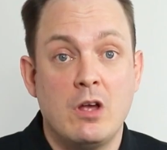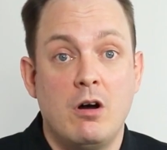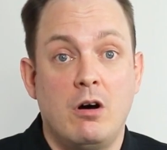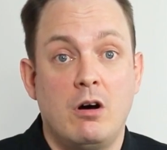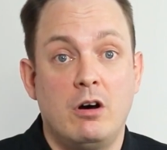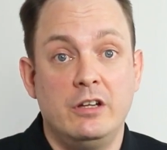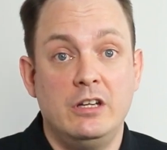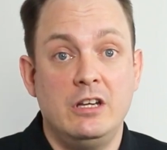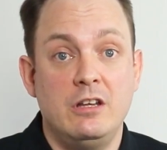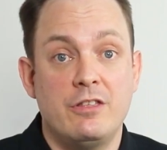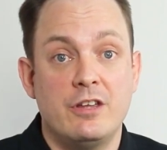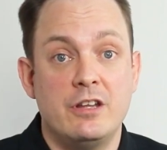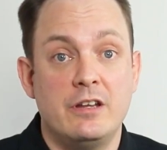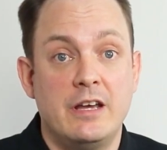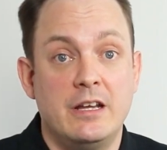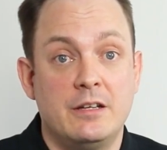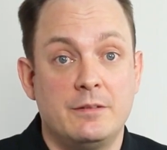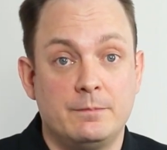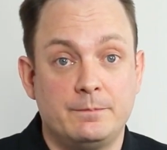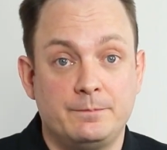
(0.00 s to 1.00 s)
On
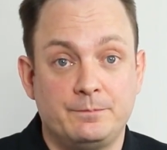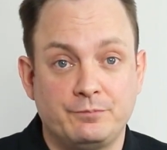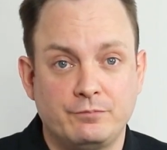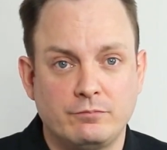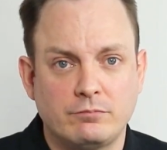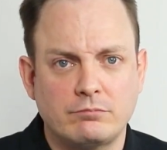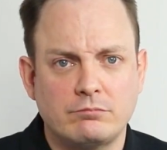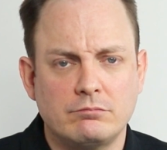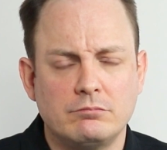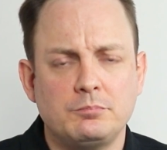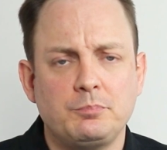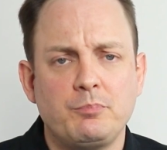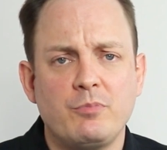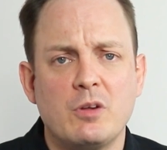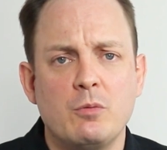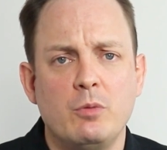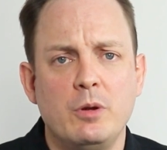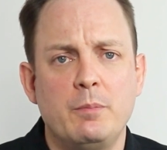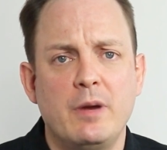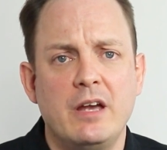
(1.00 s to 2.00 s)
Ethernet,
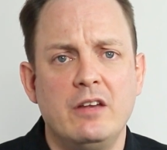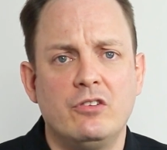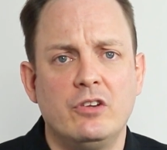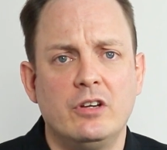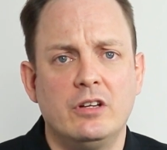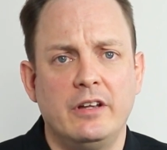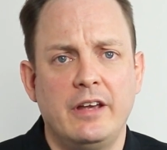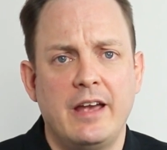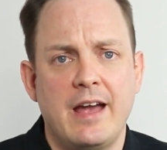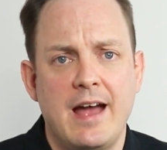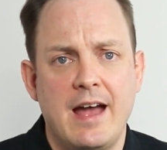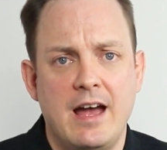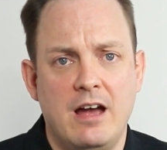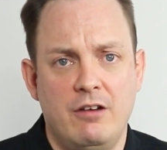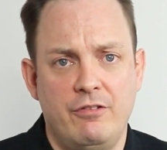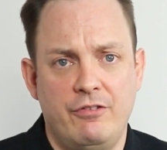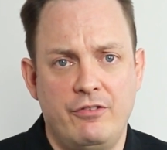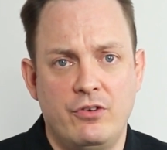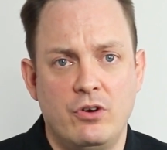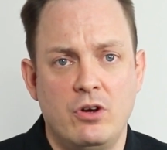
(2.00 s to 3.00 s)
we basically
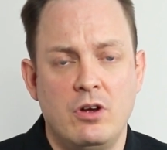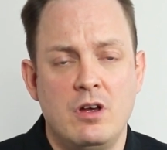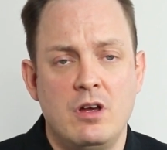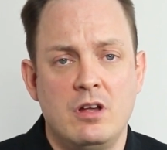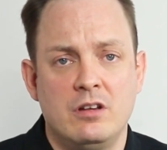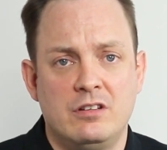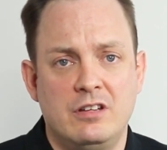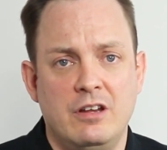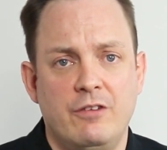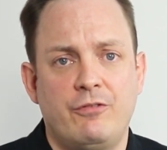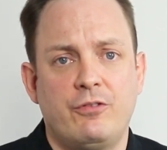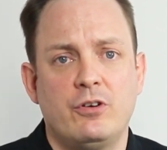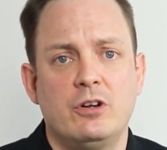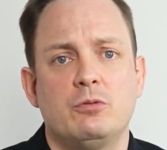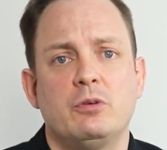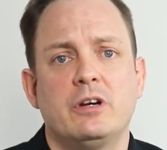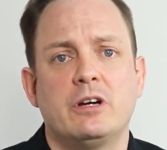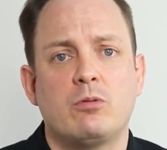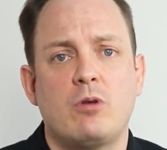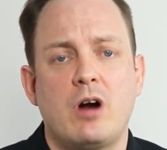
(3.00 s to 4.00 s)
have different
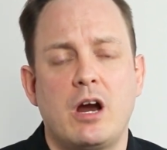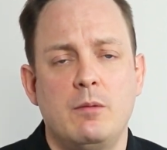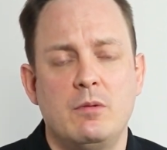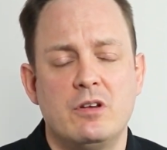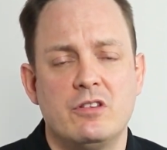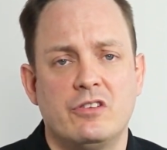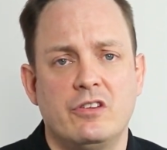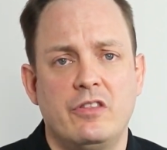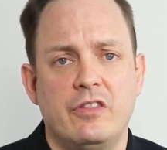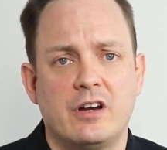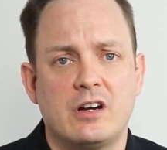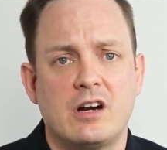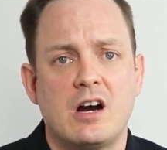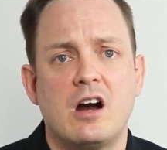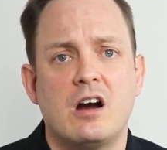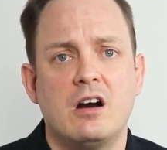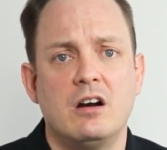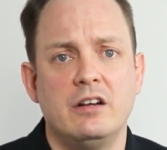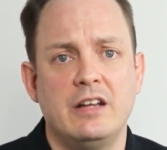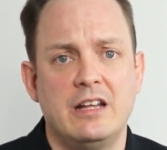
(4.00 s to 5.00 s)
requirements in the
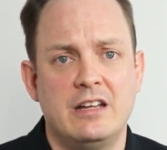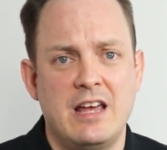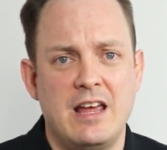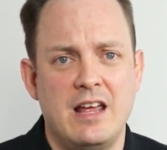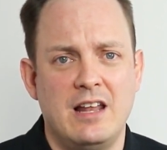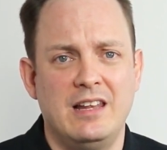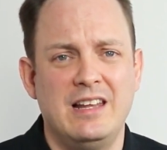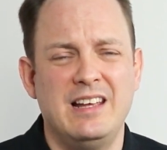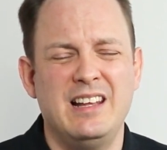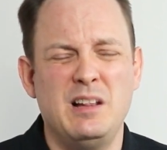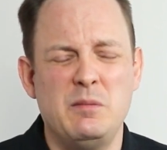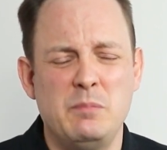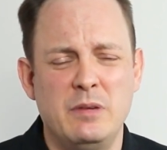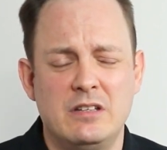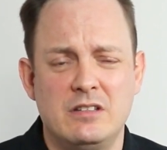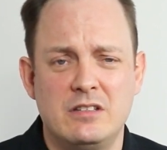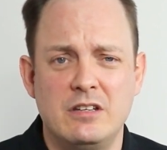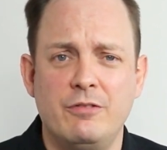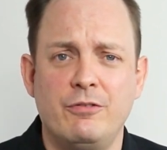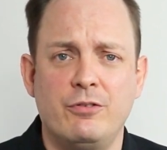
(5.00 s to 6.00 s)
car that are a little
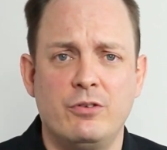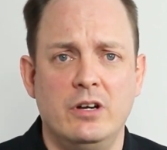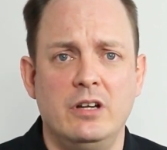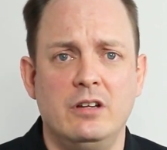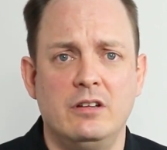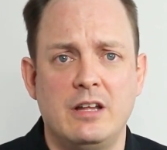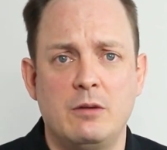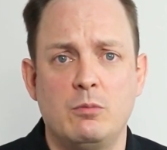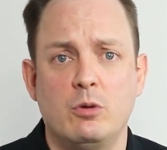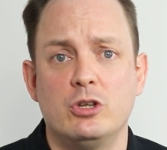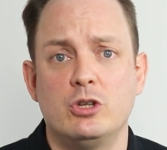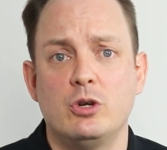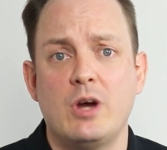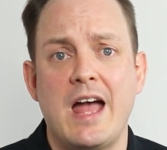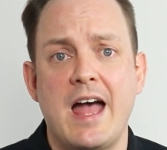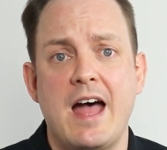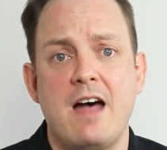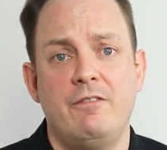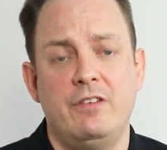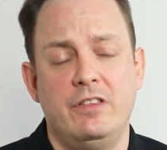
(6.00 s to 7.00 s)
bit different than what you
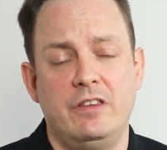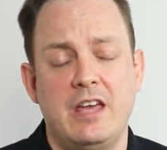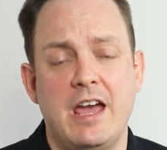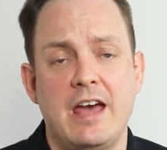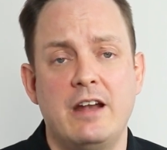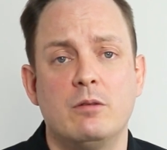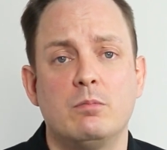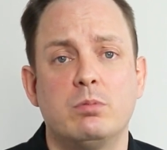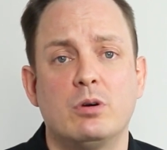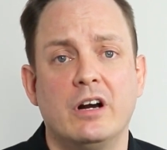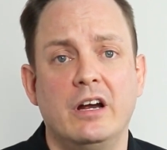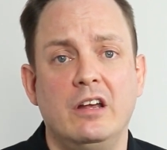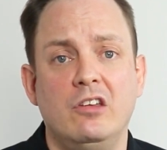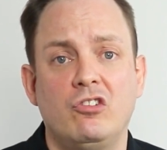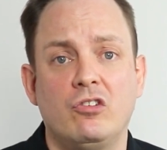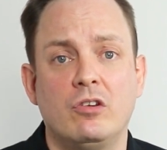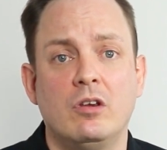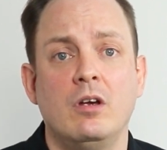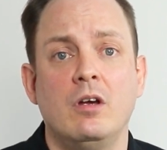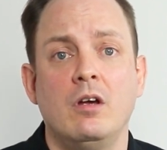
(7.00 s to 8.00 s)
have in the
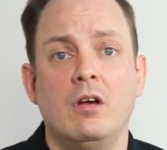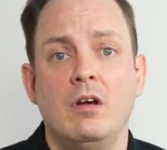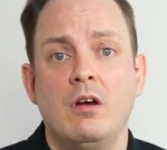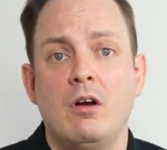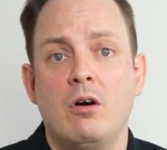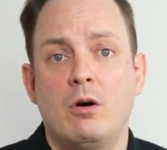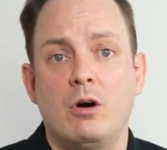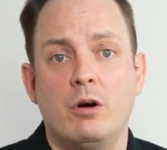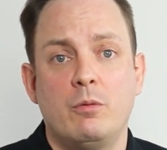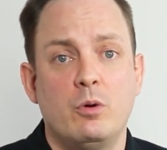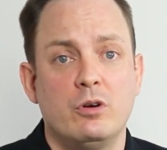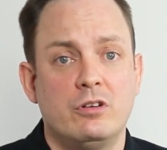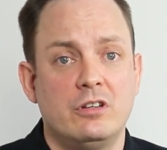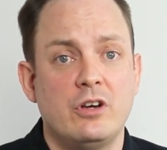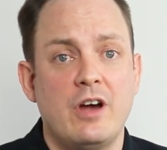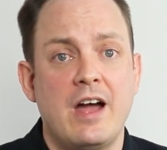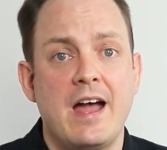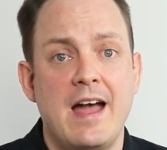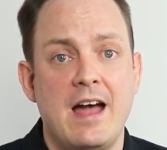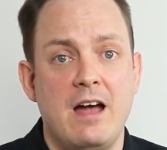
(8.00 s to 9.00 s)
enterprise or what
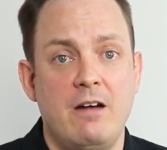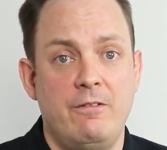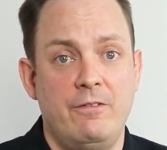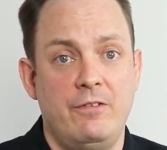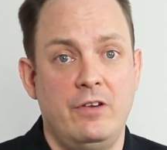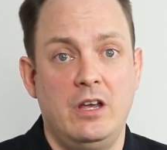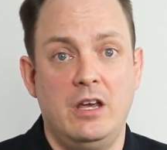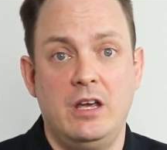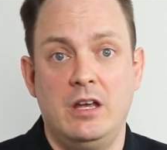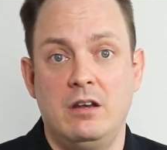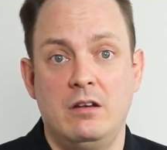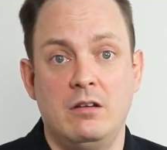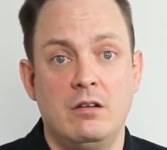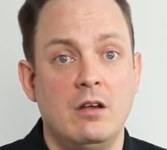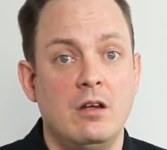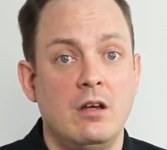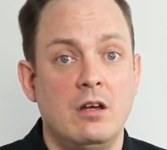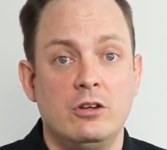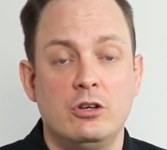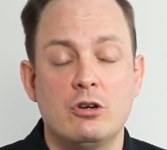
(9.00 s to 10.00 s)
you have in
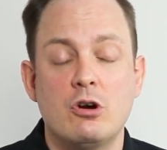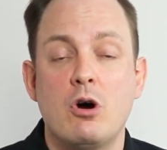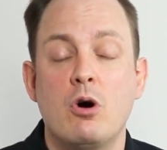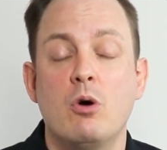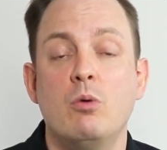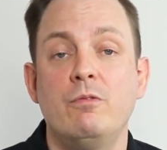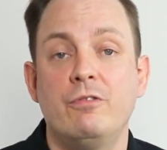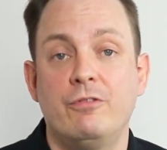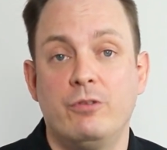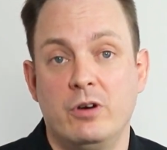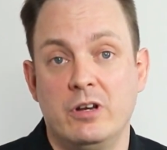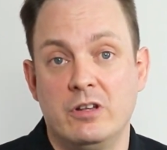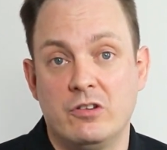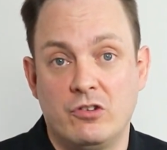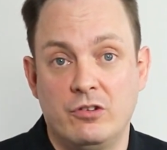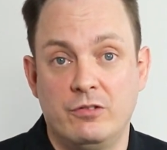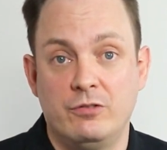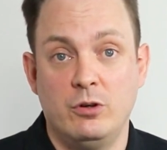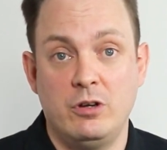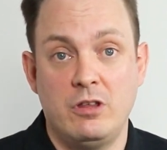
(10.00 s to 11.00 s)
your home, for
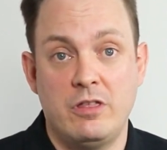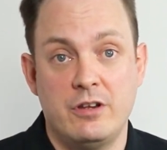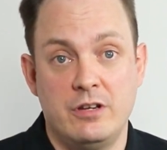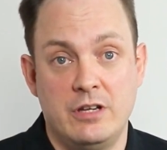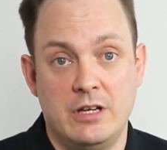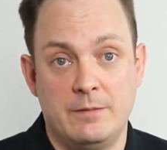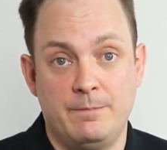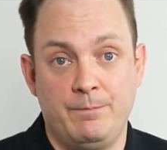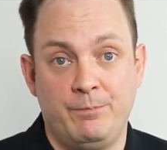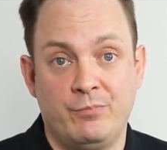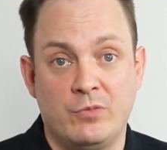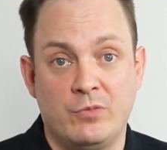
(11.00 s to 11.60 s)
instance, for Ethernet.